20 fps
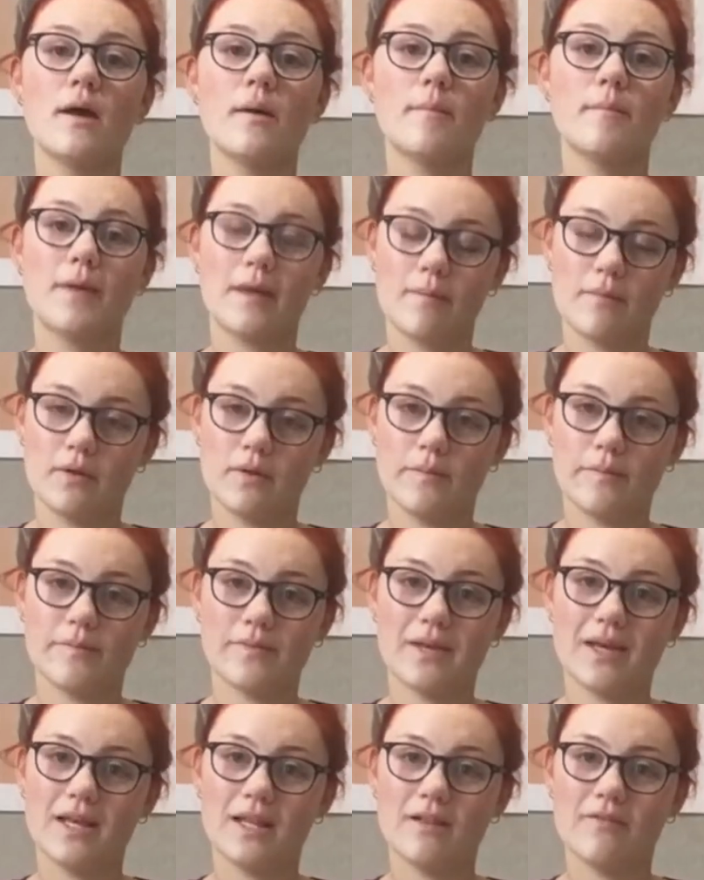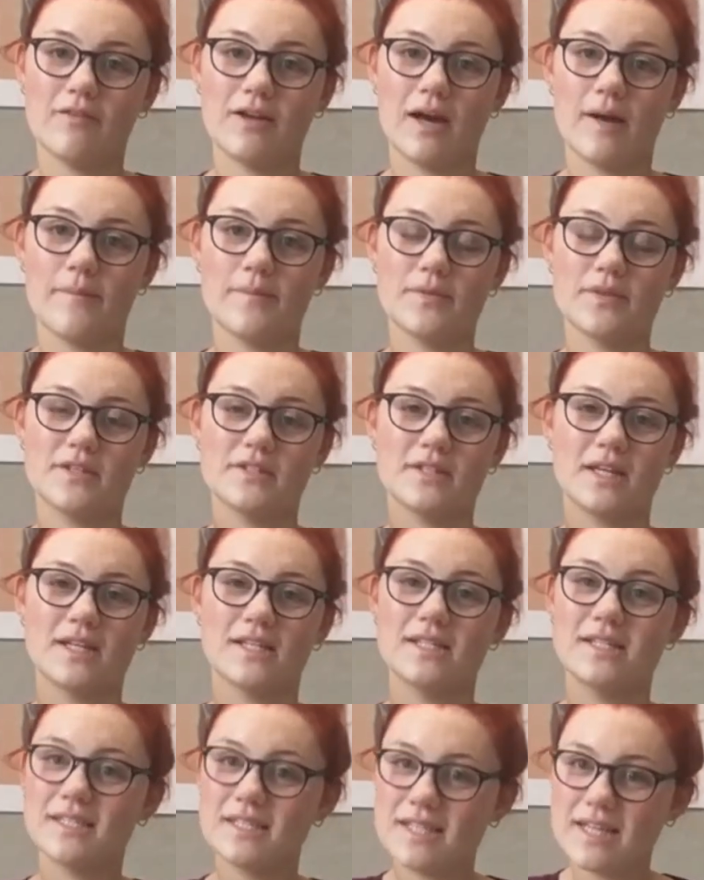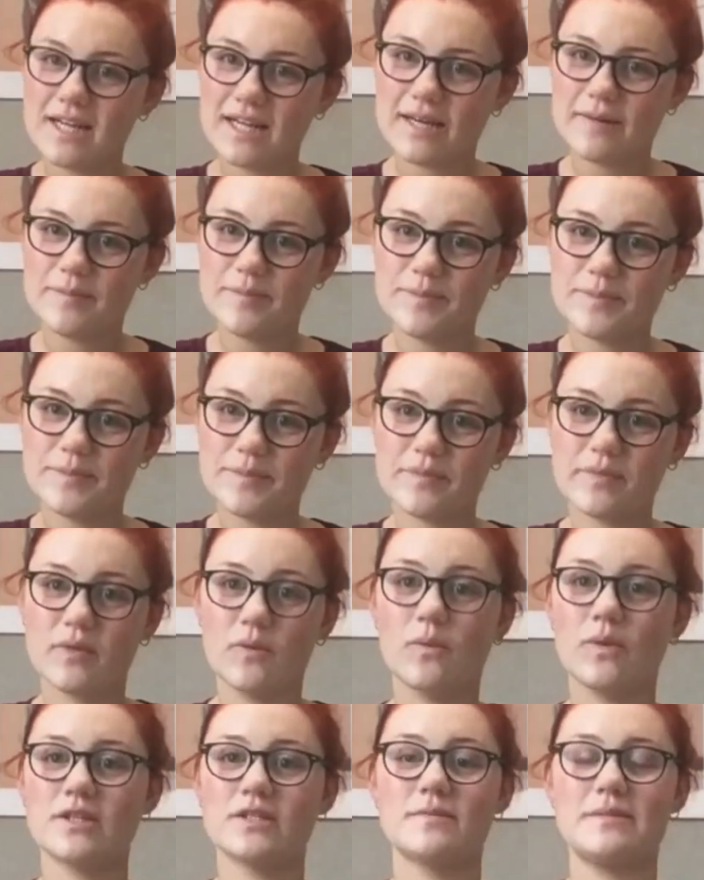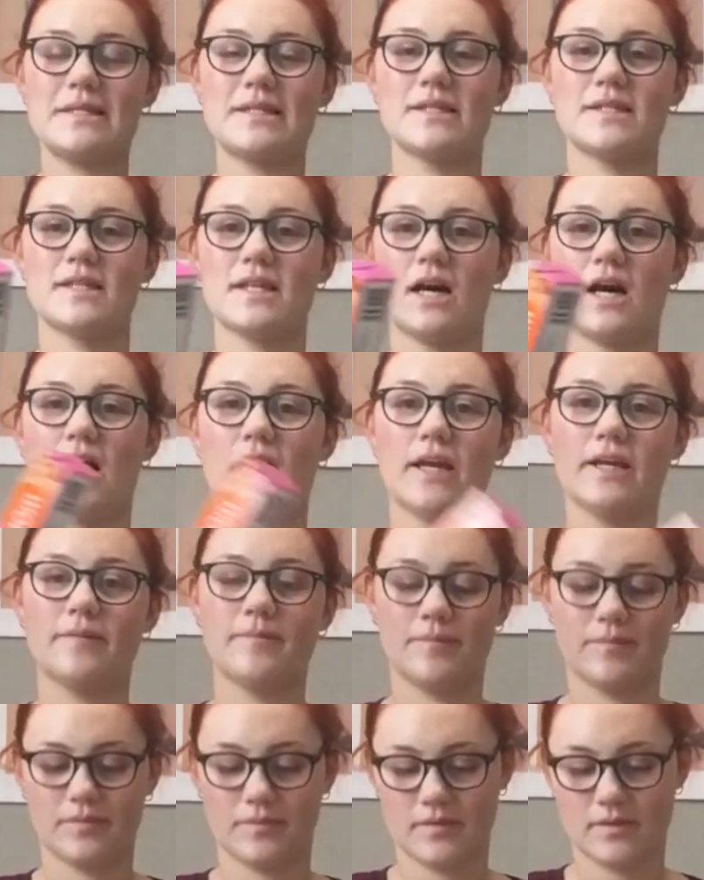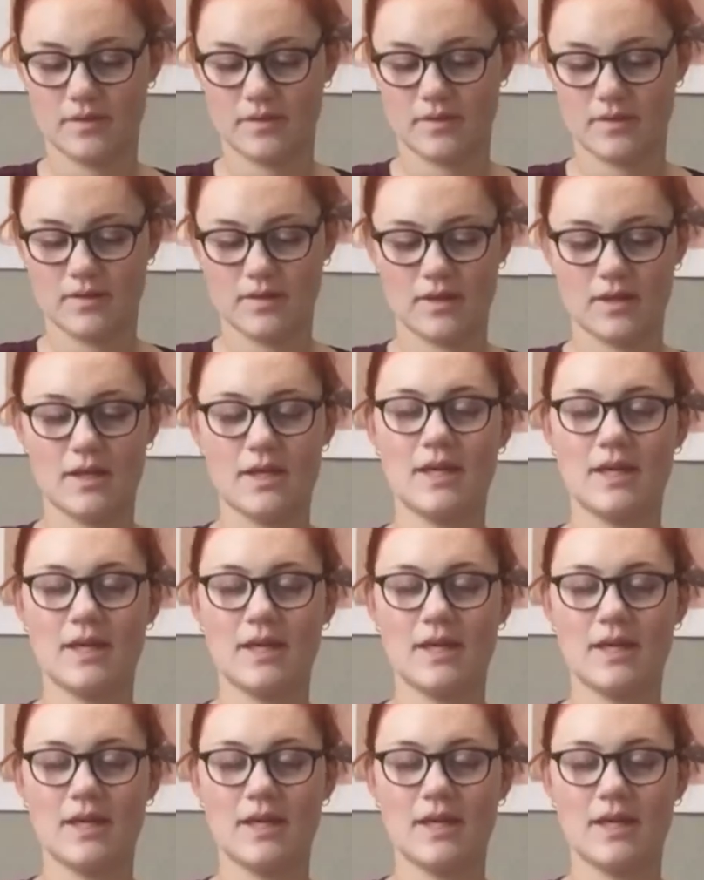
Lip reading: people in the flat decide to steal it, which means that I